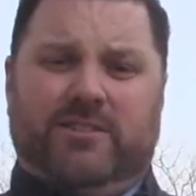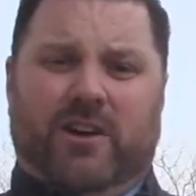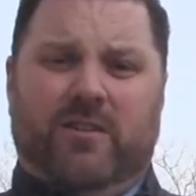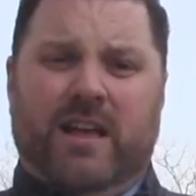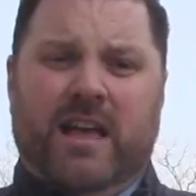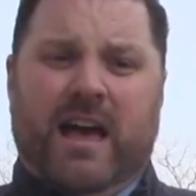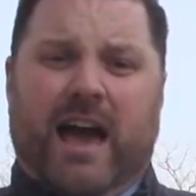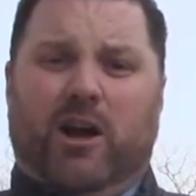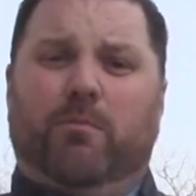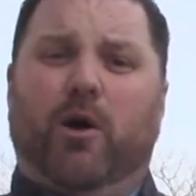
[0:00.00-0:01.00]
So
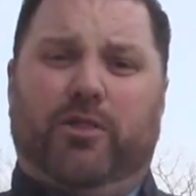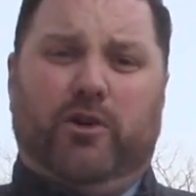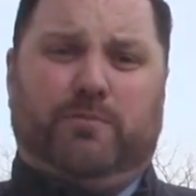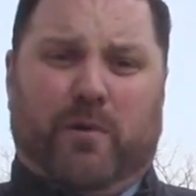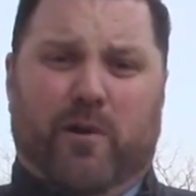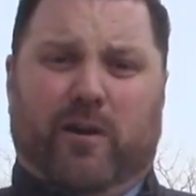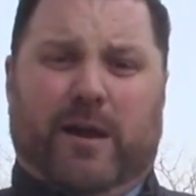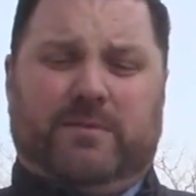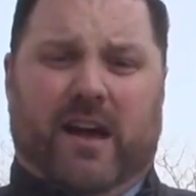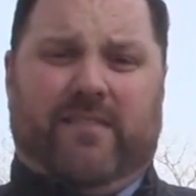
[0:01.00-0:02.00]
I know both those
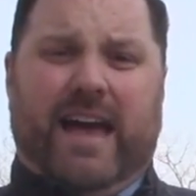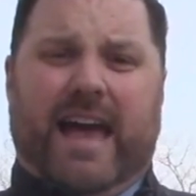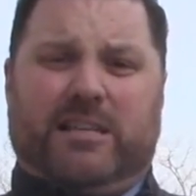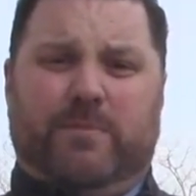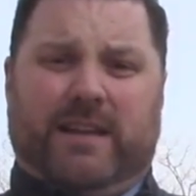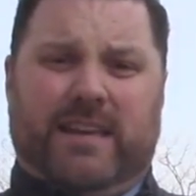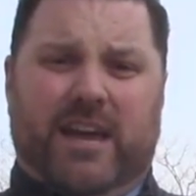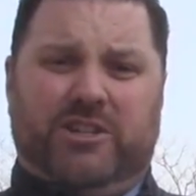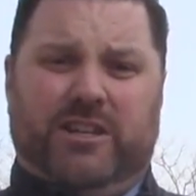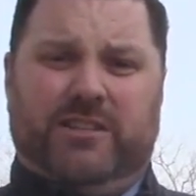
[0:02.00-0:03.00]
programs have high
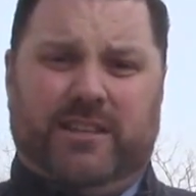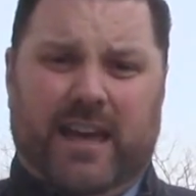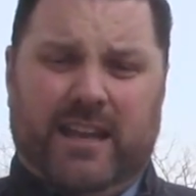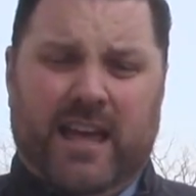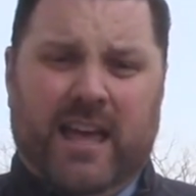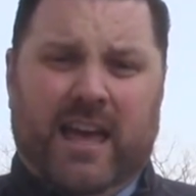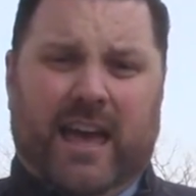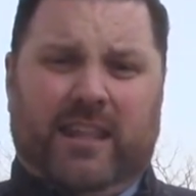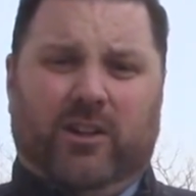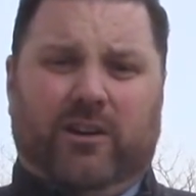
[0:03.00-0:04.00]
expectations, and
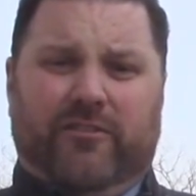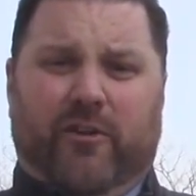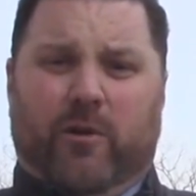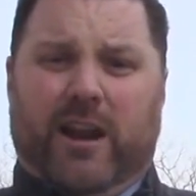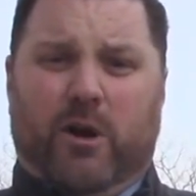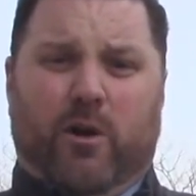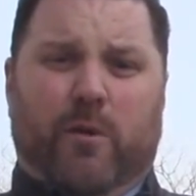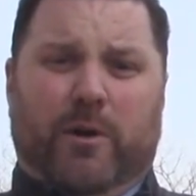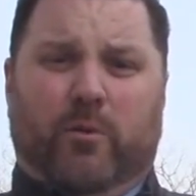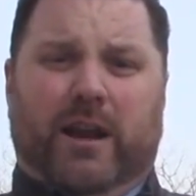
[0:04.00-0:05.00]
looking forward, I know our
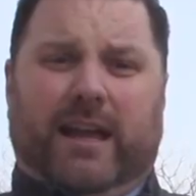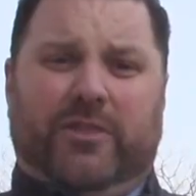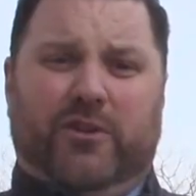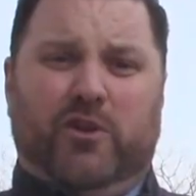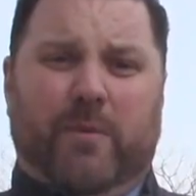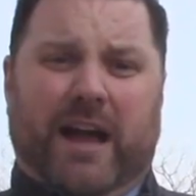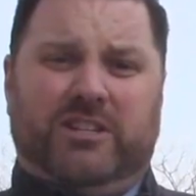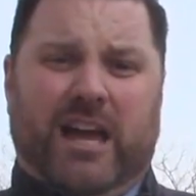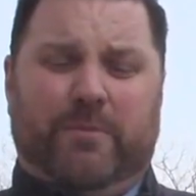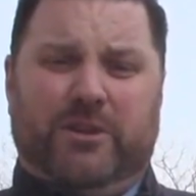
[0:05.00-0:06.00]
women want to get their NUMAC
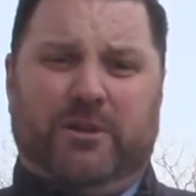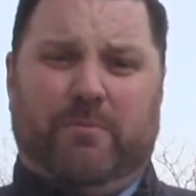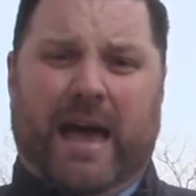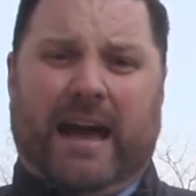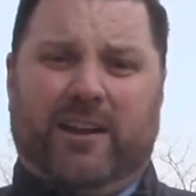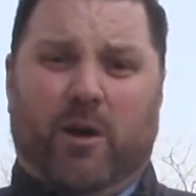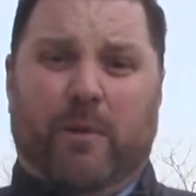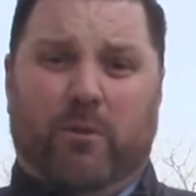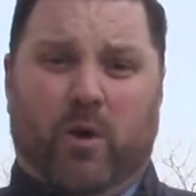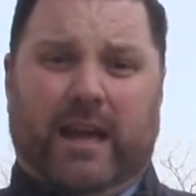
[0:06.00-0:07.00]
championship back, and our
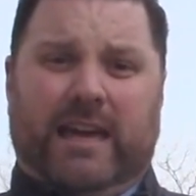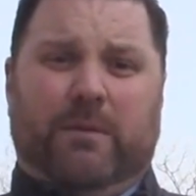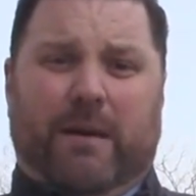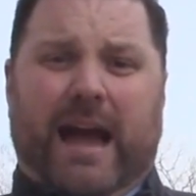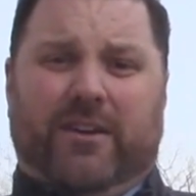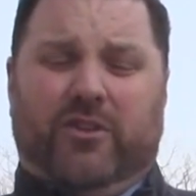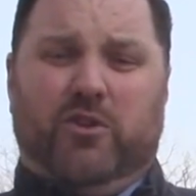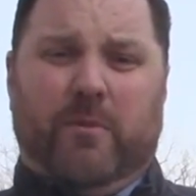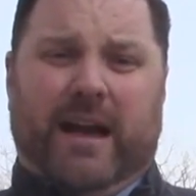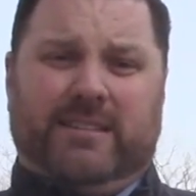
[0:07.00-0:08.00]
men want to get back in the
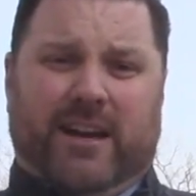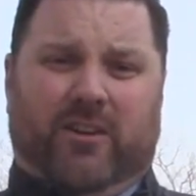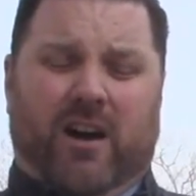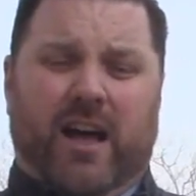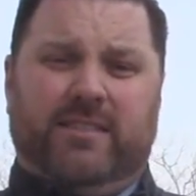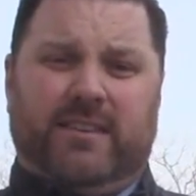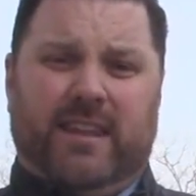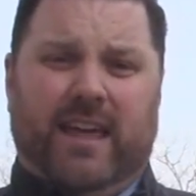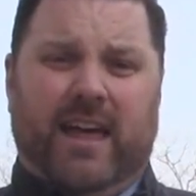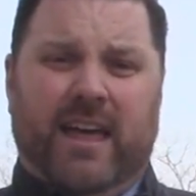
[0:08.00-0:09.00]
NUMAC title hunt and